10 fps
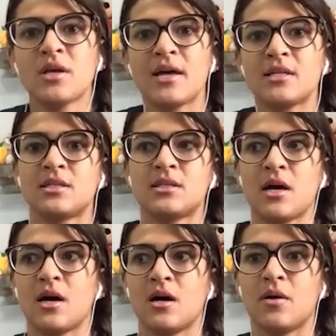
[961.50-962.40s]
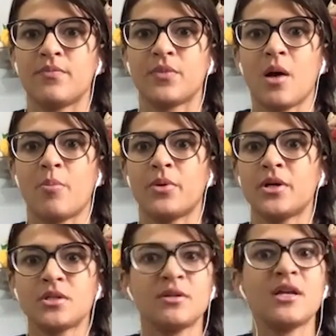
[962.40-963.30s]
as a
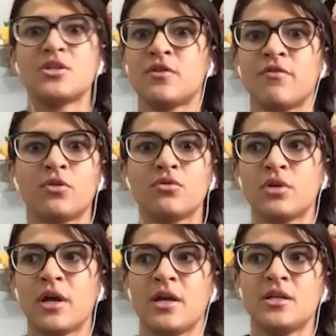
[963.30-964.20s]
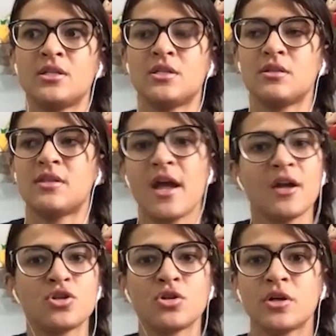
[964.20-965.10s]
person that is there
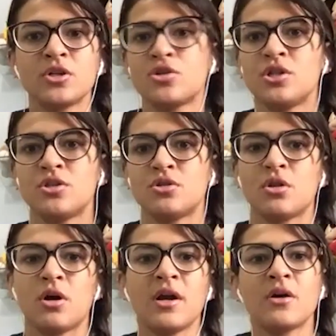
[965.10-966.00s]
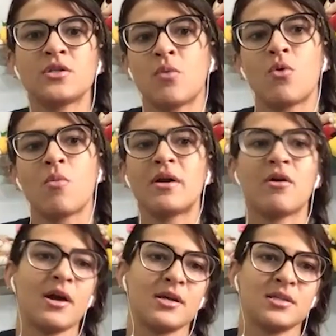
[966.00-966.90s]
to learn jiu-jitsu, not as a woman
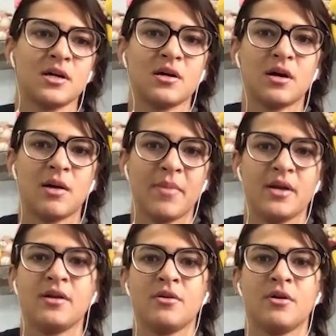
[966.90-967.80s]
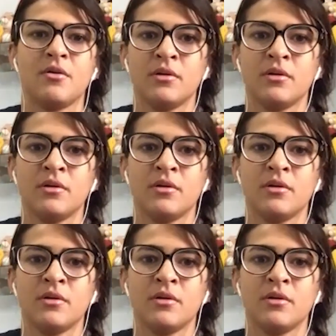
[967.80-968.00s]
or as a man, you know.